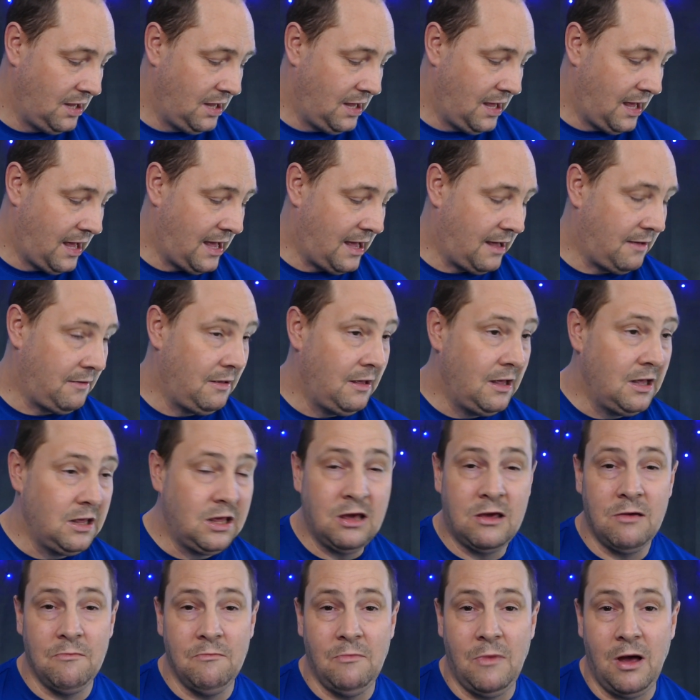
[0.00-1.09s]
Uh, you
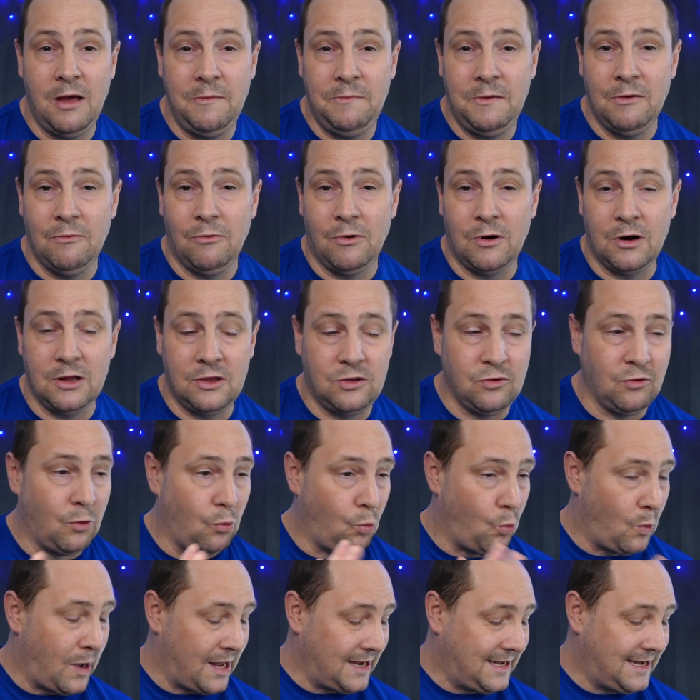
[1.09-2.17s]
could maybe want to do it
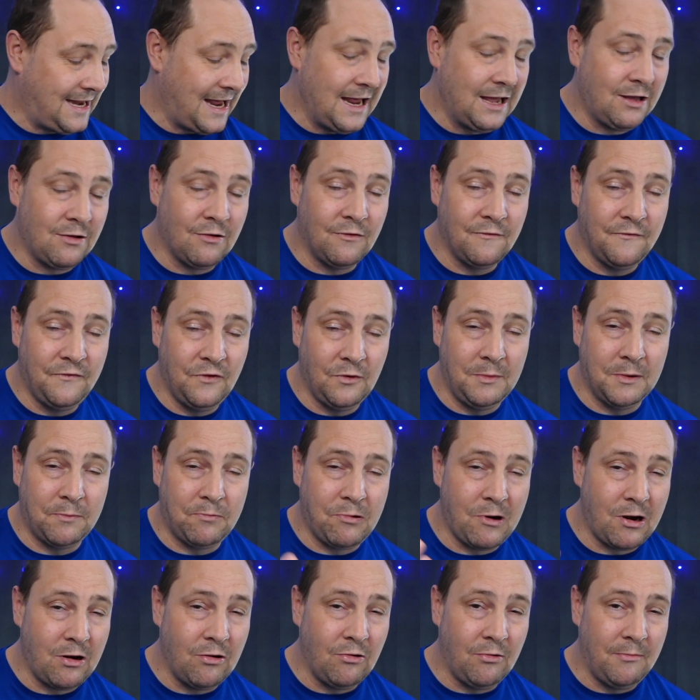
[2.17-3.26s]
one take on Filmic
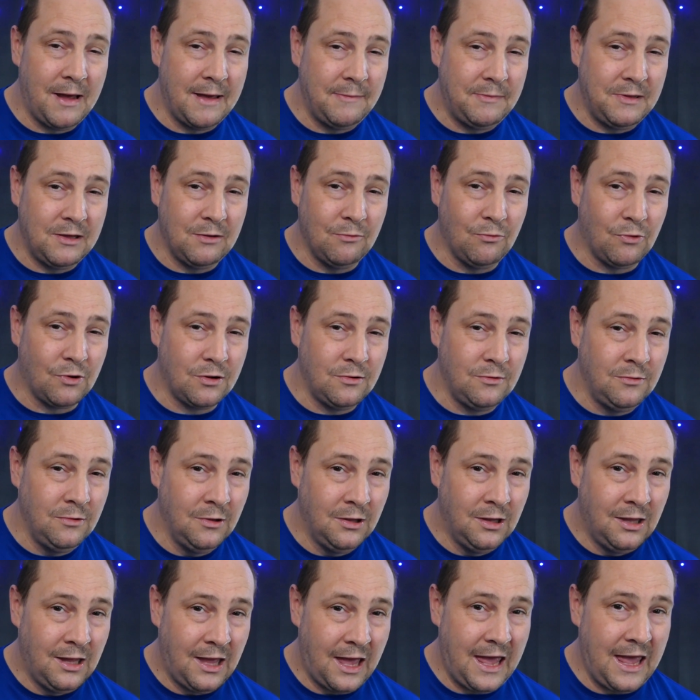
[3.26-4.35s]
Pro, or maybe you want to
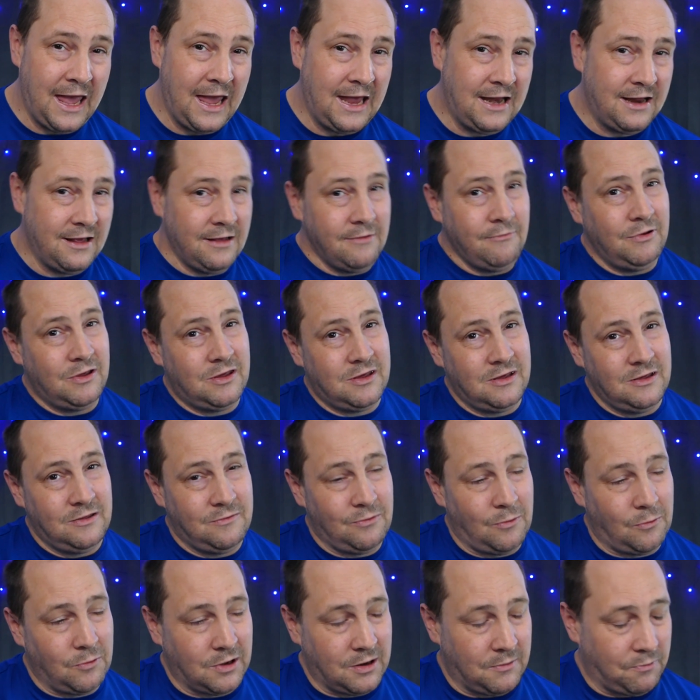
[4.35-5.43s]
edit, which is what
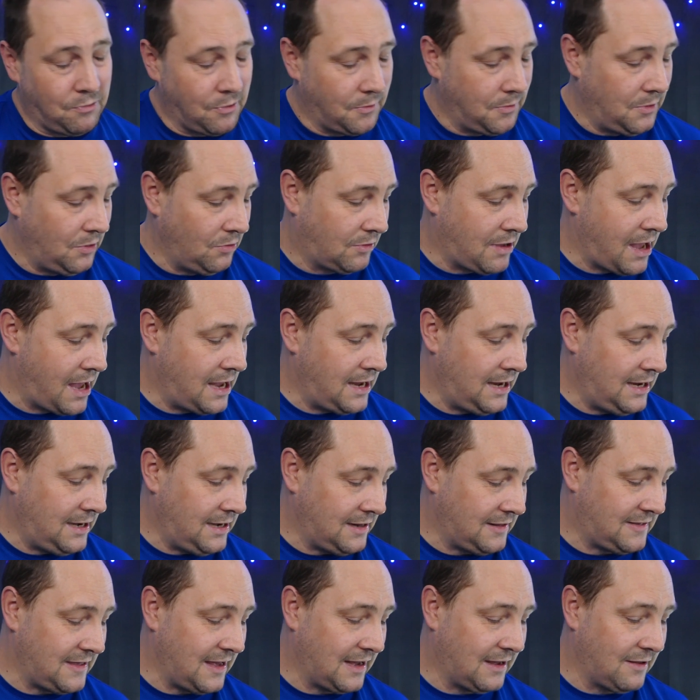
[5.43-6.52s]
we're going to probably look at in a
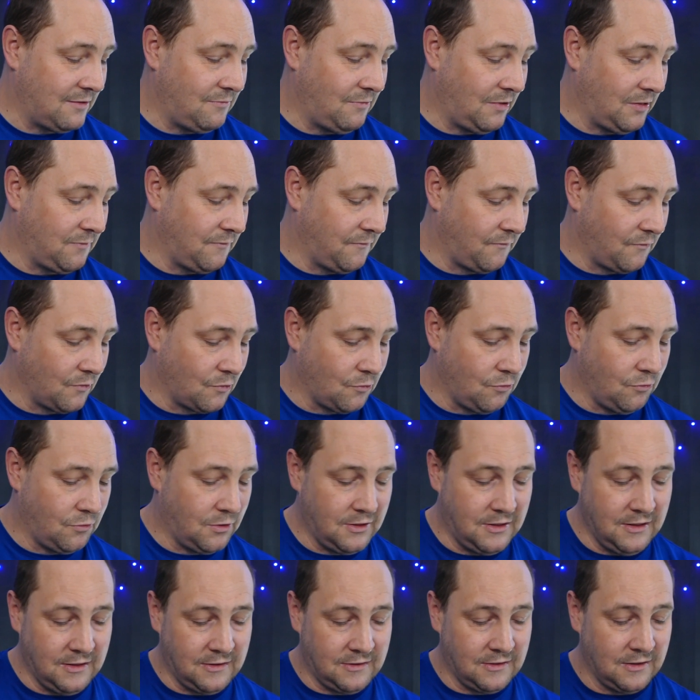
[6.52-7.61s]
second once we've recorded
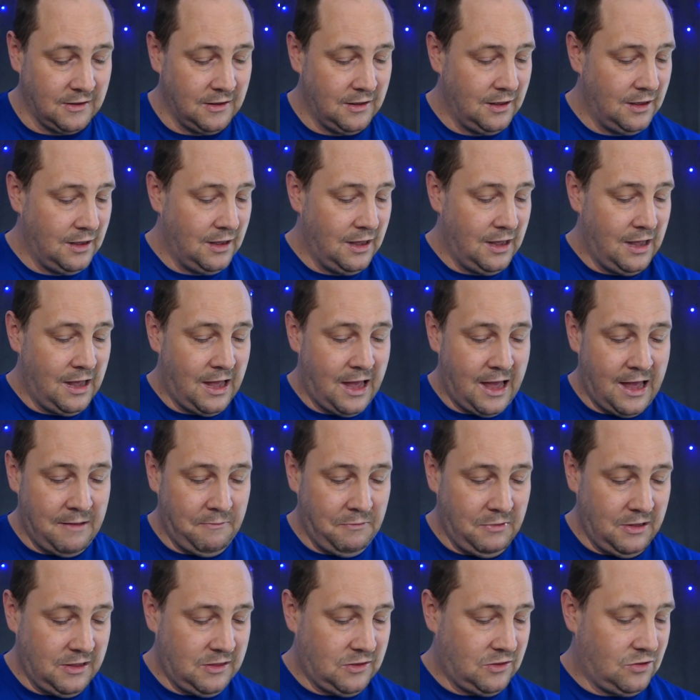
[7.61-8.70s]
this. Um,
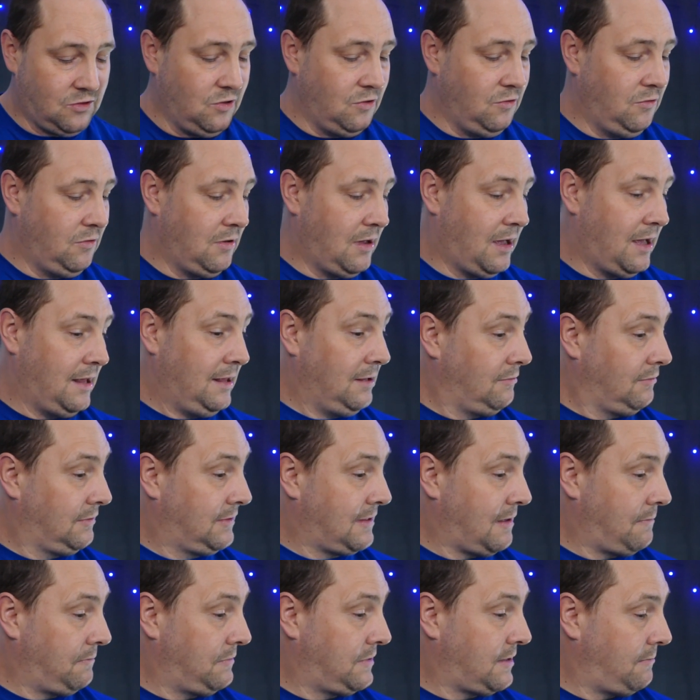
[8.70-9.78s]
let's do a little
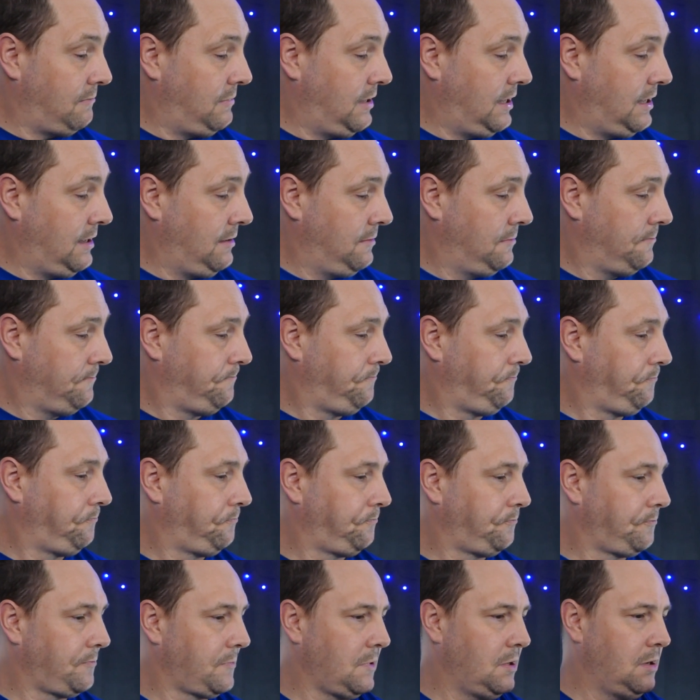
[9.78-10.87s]
something something here.
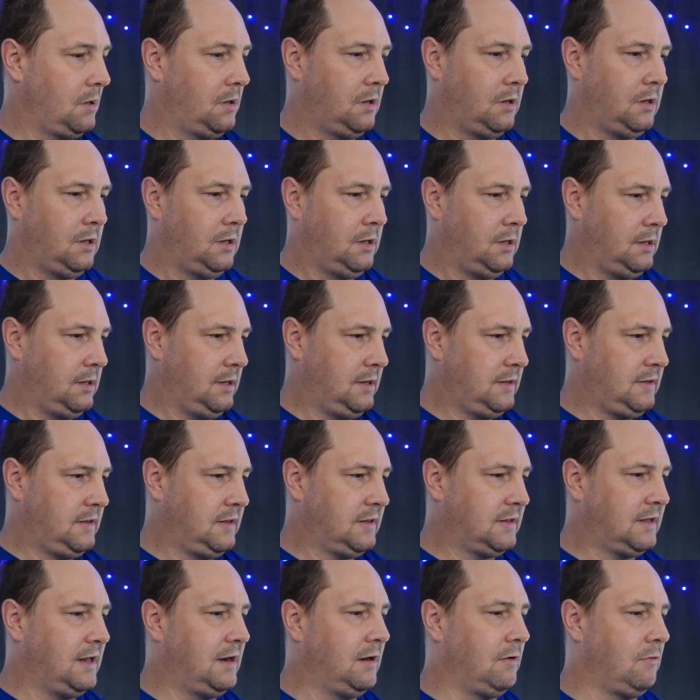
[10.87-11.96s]
Let's
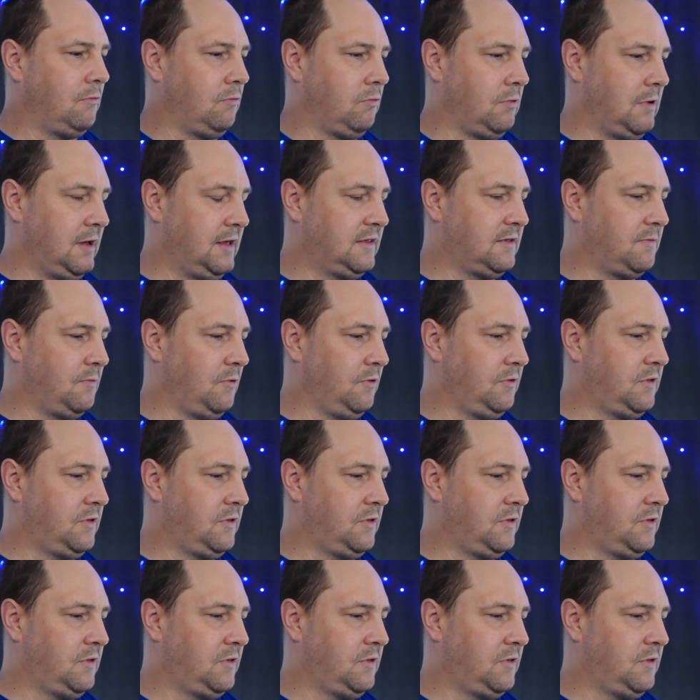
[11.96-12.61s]
just get it reasonable.